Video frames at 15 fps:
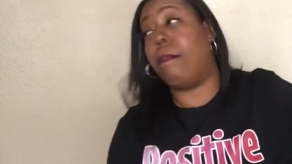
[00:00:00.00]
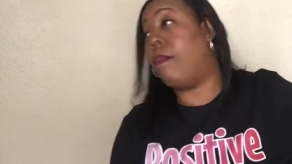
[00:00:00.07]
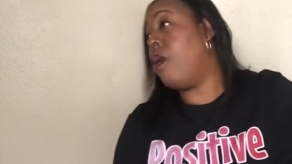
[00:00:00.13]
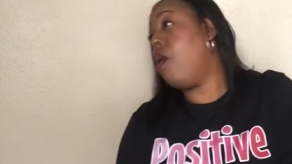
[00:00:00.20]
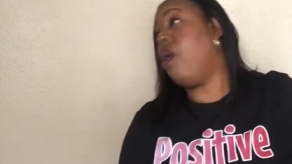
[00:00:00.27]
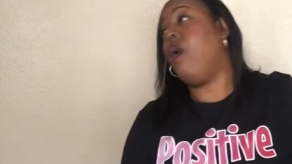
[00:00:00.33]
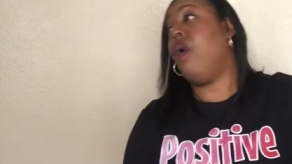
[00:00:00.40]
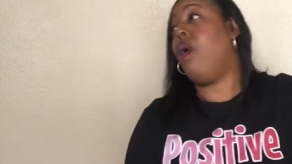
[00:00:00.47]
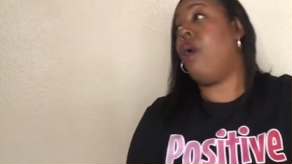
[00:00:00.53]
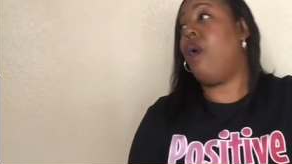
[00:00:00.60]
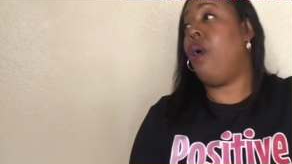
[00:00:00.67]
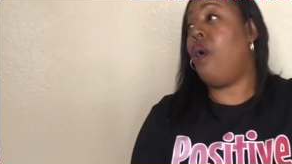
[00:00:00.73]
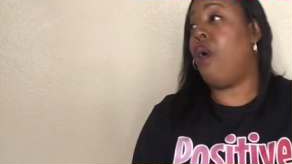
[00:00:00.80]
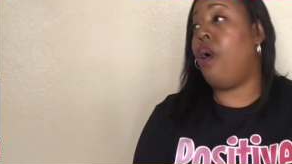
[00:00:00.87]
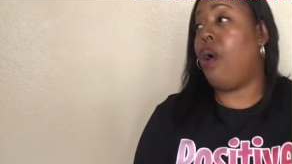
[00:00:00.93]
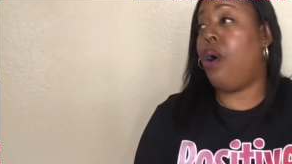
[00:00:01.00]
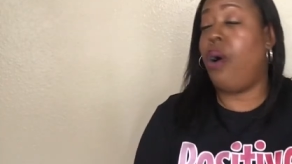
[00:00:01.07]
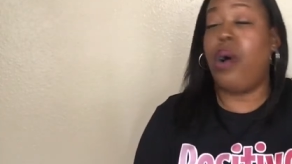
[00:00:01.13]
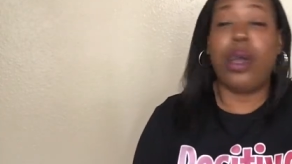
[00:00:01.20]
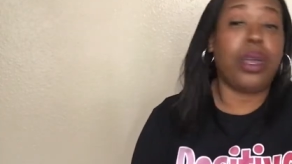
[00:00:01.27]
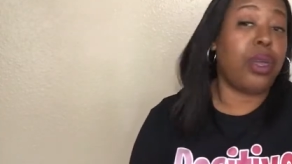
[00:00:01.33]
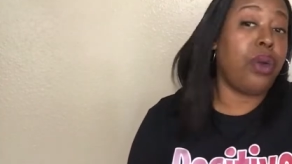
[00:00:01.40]

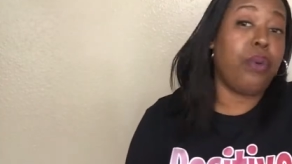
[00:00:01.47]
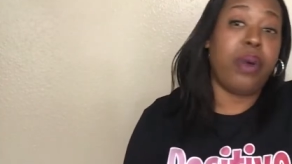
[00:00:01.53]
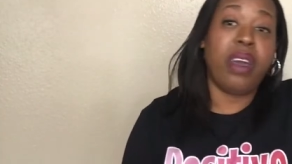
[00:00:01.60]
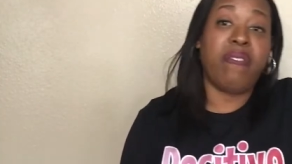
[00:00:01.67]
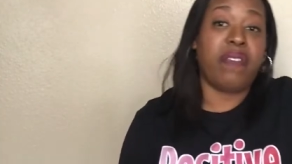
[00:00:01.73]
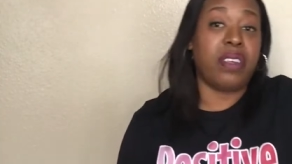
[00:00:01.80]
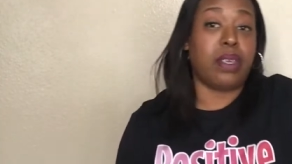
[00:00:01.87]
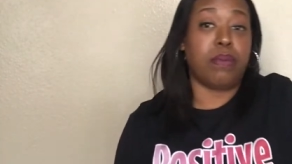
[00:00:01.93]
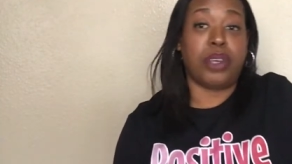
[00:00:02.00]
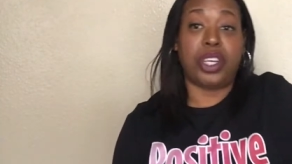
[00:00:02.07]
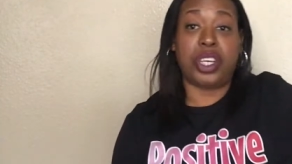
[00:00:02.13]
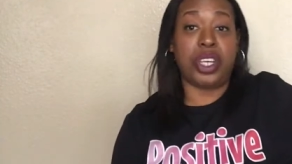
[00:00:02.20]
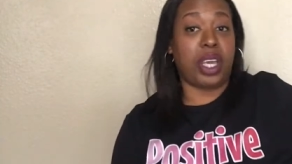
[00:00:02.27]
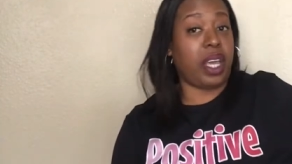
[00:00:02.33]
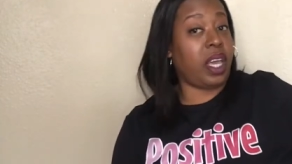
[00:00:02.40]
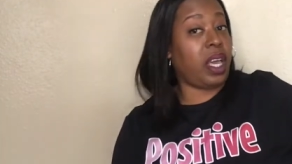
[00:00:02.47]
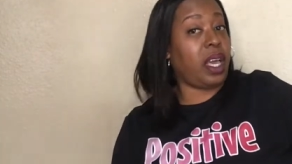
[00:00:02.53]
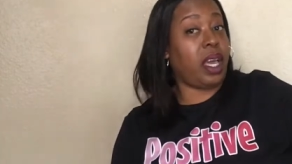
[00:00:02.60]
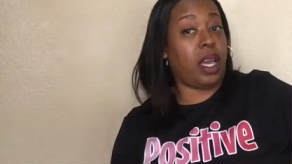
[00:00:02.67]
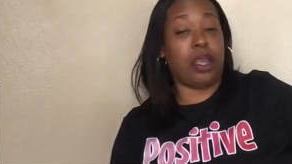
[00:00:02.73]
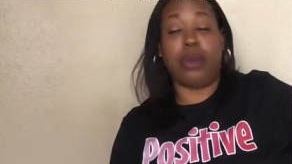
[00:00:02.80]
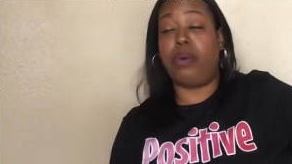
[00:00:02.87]
Boy, you in for some
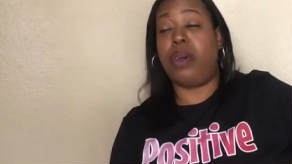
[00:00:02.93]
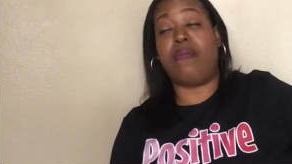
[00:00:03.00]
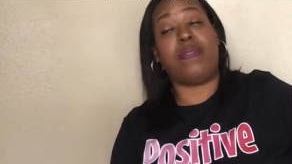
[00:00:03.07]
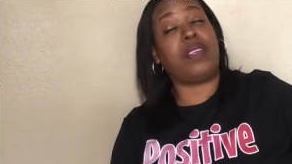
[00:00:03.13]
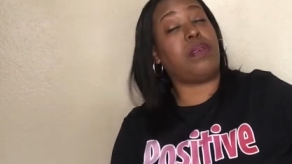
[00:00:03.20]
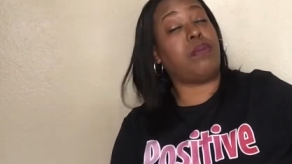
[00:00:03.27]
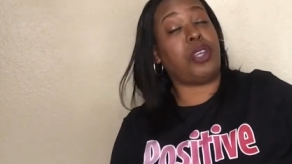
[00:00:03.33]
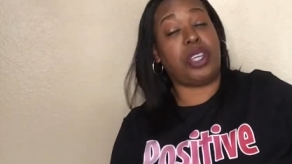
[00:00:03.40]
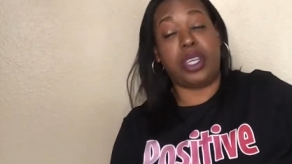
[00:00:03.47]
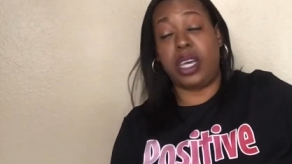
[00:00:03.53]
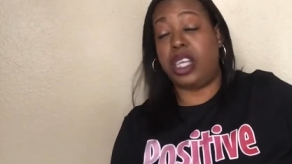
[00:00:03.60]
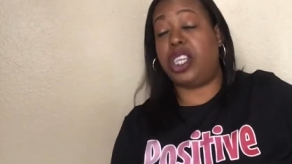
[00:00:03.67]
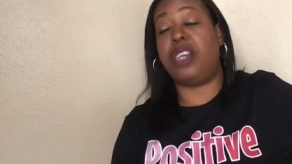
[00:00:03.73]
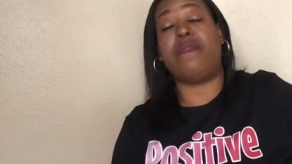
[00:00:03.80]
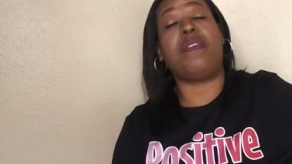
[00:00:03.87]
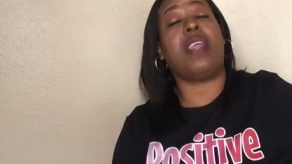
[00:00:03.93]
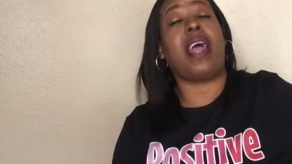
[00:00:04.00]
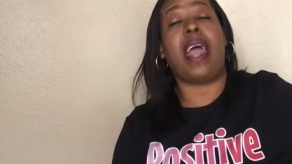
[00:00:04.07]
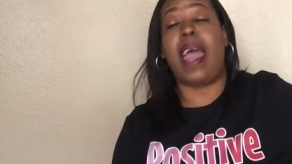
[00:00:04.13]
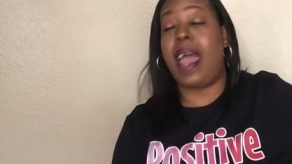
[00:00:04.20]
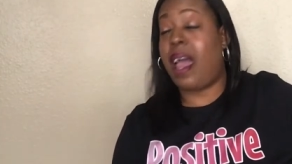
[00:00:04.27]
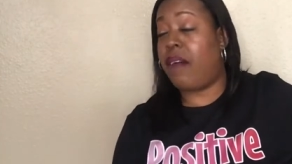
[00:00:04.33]
shit. You in for some shit. She finna
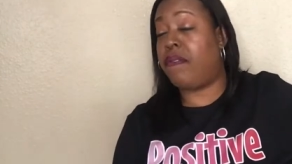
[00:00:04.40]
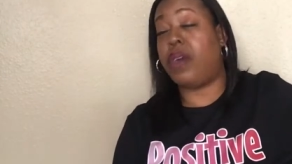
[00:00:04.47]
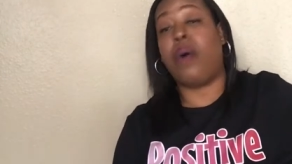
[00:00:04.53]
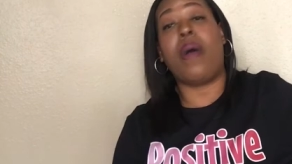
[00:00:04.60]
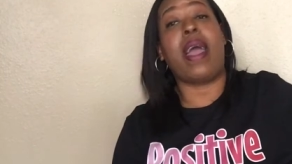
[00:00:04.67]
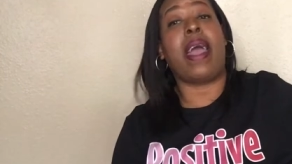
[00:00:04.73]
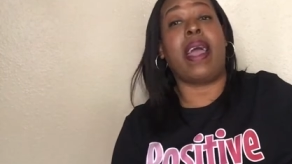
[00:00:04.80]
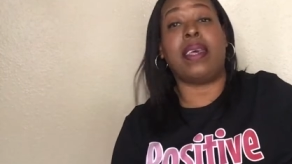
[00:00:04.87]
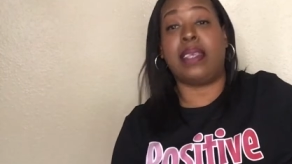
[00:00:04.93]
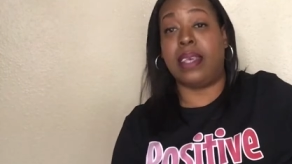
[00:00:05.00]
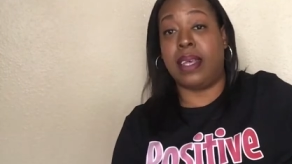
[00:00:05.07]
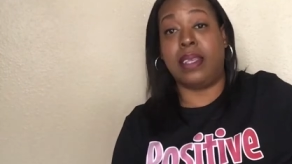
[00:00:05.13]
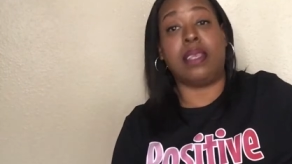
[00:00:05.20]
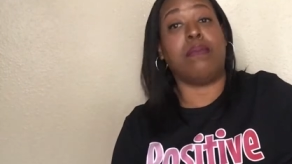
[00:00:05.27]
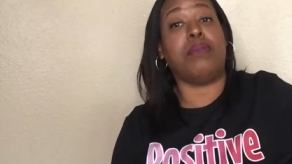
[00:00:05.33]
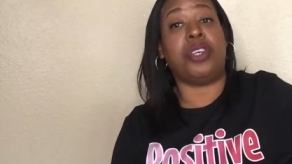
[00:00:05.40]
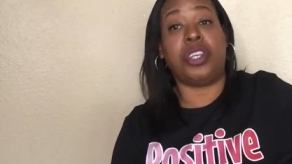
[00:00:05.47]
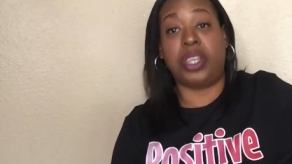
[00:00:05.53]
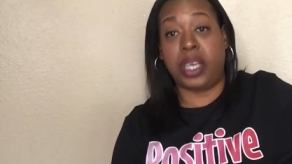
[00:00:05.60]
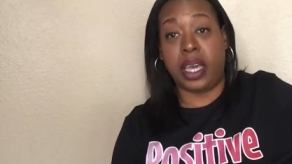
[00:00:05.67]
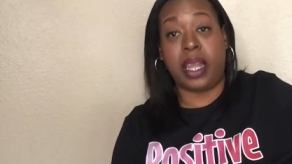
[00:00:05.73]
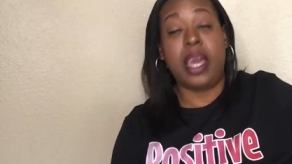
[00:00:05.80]
have your ass in some
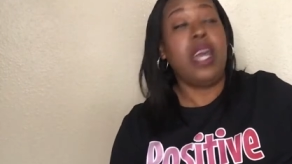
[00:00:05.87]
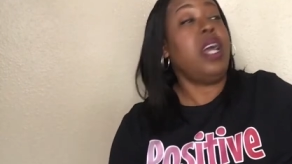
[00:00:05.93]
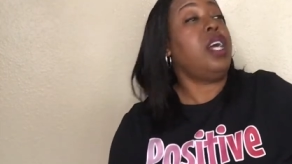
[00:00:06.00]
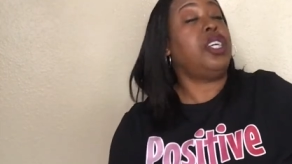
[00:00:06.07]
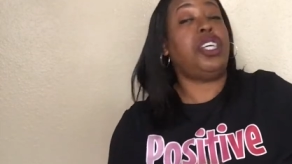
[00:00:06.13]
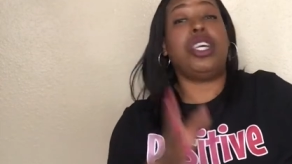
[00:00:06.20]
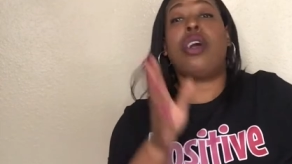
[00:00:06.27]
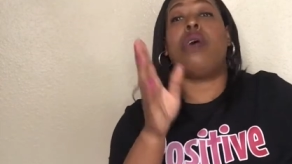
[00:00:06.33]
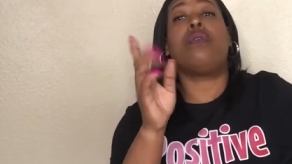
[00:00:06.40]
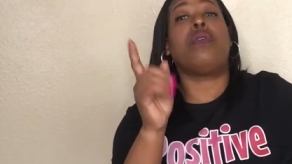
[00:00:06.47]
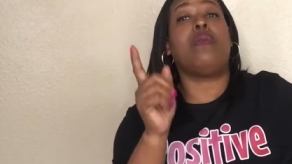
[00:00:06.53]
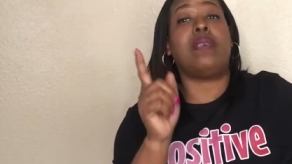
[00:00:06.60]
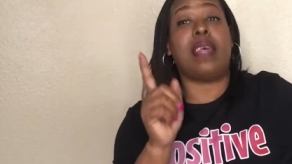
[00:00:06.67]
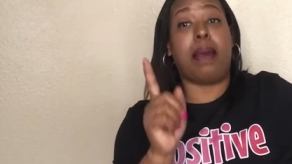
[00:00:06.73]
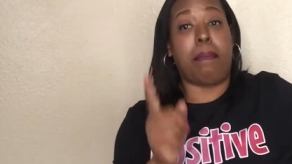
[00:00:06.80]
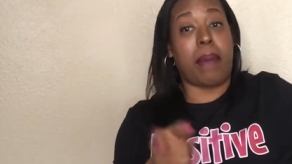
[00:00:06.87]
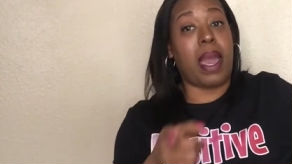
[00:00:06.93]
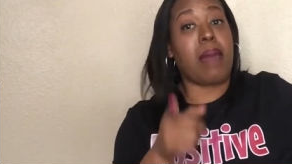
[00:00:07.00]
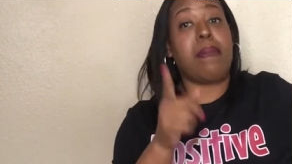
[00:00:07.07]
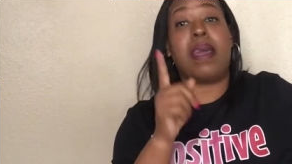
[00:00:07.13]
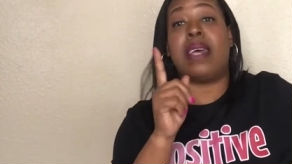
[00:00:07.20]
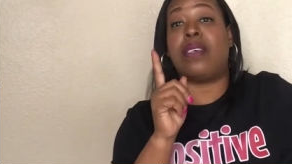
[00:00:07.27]
shit. She gonna use that
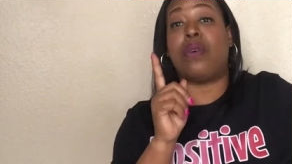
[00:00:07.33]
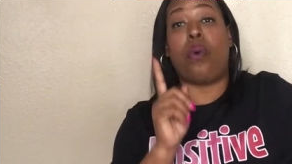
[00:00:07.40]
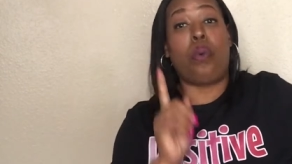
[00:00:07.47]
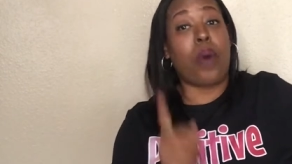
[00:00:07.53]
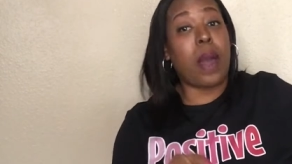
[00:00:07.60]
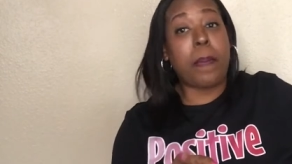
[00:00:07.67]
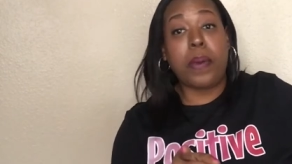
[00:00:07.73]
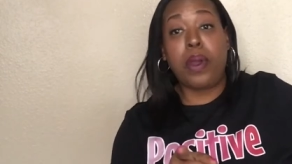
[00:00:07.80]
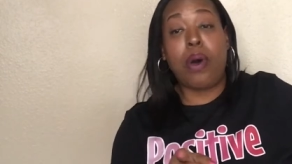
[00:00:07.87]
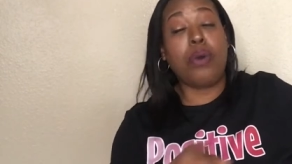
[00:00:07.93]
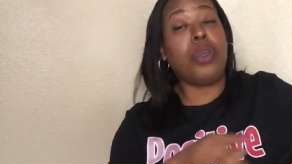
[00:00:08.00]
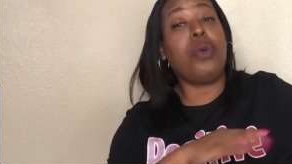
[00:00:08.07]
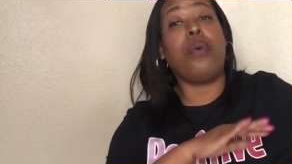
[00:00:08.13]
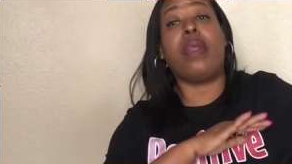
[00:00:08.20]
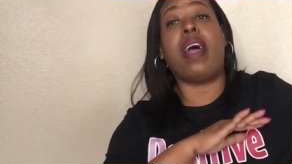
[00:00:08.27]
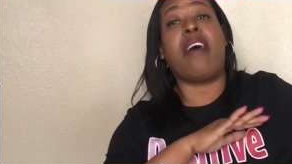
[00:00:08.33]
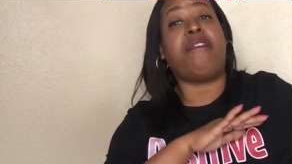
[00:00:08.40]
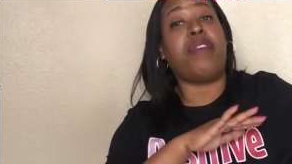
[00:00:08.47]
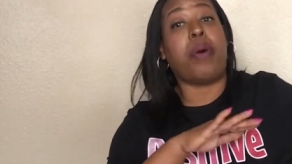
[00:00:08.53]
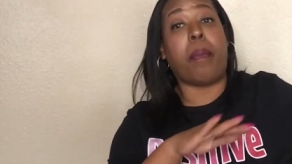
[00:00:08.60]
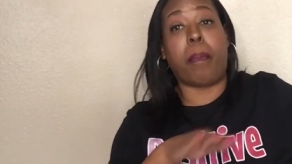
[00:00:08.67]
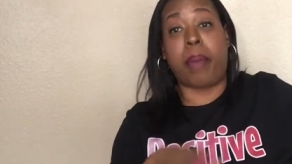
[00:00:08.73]
baby as a weapon on you, and I
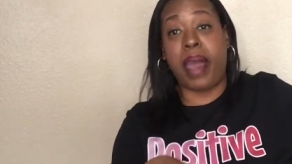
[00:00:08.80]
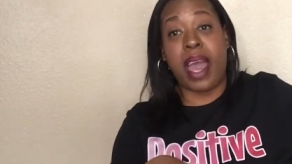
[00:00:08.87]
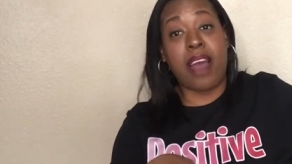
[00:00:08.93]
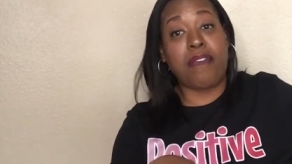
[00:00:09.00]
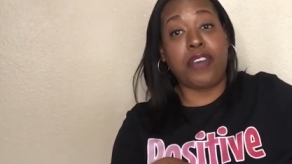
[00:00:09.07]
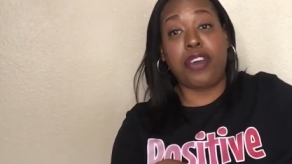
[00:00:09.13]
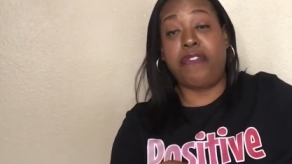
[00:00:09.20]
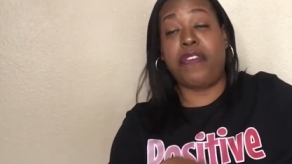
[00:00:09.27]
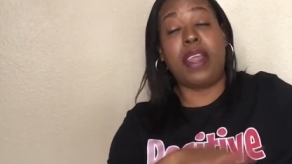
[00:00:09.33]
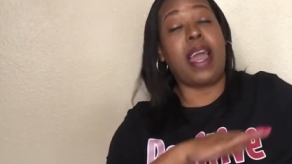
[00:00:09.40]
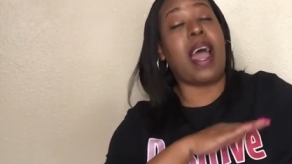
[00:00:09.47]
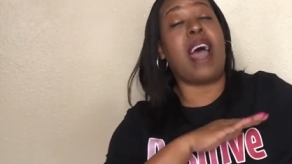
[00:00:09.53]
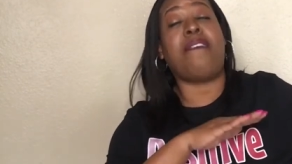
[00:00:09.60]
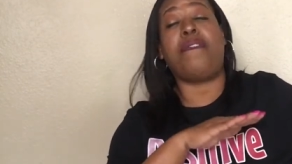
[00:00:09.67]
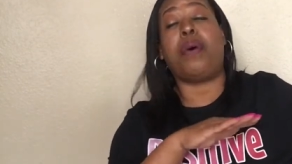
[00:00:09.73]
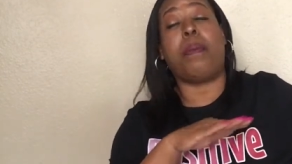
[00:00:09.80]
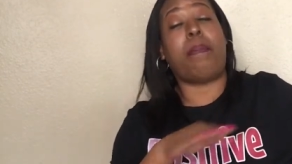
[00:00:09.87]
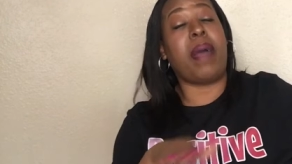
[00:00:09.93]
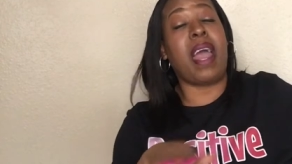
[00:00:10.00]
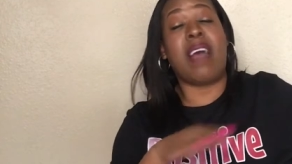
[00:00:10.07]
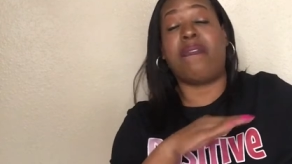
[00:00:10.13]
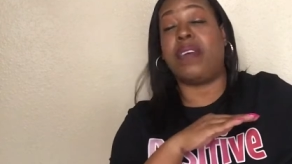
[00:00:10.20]
feel bad for you for that. I feel
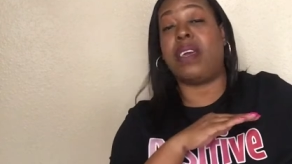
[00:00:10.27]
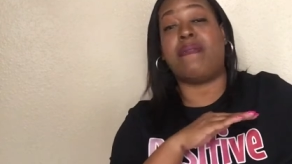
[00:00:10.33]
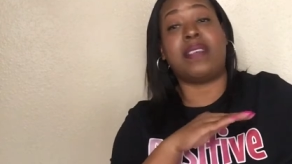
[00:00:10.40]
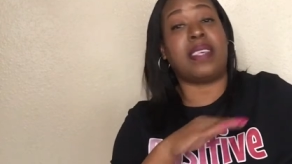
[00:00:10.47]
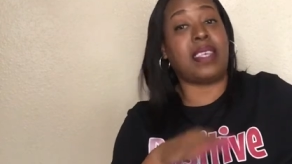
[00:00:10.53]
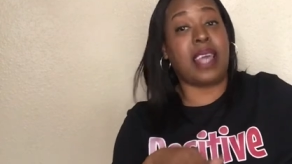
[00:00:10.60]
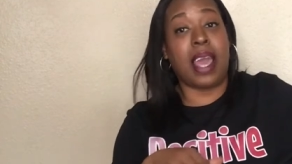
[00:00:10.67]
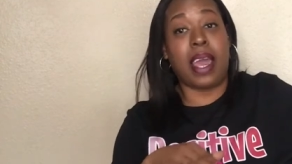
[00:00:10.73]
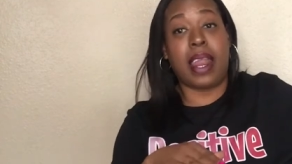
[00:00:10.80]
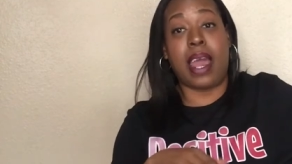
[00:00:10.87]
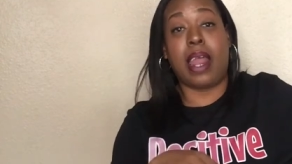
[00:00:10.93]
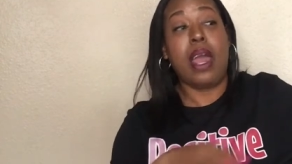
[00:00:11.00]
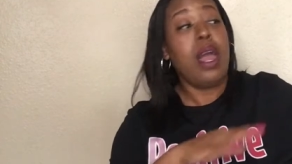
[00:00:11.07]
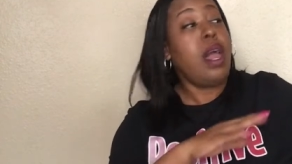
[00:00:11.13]
bad for even saying that.